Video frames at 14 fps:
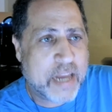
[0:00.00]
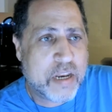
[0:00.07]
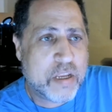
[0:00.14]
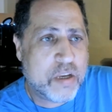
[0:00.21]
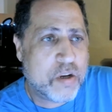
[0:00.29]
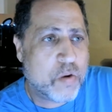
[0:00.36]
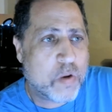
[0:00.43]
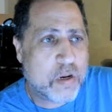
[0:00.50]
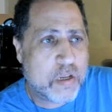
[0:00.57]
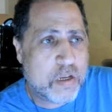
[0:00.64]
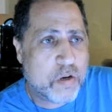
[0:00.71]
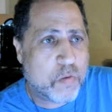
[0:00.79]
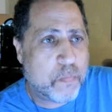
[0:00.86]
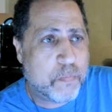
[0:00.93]
you don't want to,
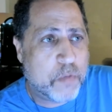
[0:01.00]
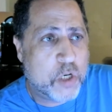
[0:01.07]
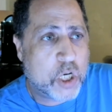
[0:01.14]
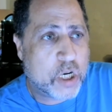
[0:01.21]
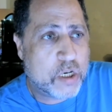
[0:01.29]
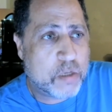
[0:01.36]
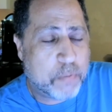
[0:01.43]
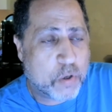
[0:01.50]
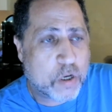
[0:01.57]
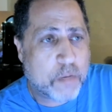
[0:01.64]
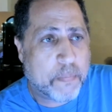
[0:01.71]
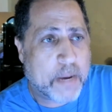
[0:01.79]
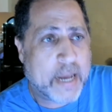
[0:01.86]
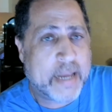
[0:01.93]
you don't judge a
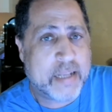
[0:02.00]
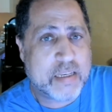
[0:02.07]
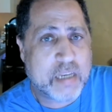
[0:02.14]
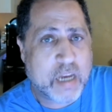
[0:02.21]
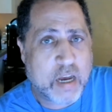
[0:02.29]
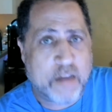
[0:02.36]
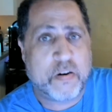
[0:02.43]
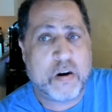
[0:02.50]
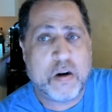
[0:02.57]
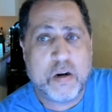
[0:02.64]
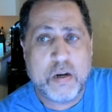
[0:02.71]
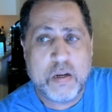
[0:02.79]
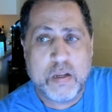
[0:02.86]
book by its cover,